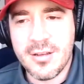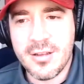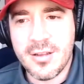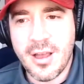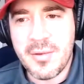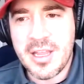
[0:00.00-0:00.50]

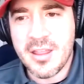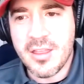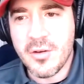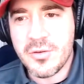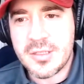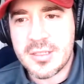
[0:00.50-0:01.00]
I mean,
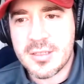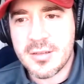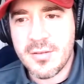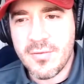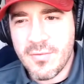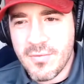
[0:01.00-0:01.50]
those
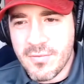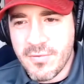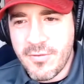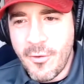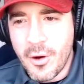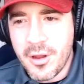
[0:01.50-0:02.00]

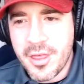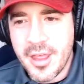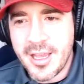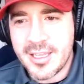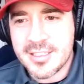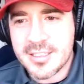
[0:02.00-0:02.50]
4
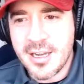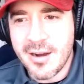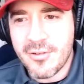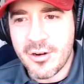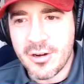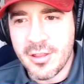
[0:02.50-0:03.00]
things
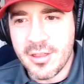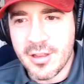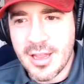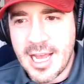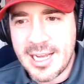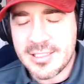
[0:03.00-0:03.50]
cover the
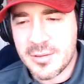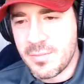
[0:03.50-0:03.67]
last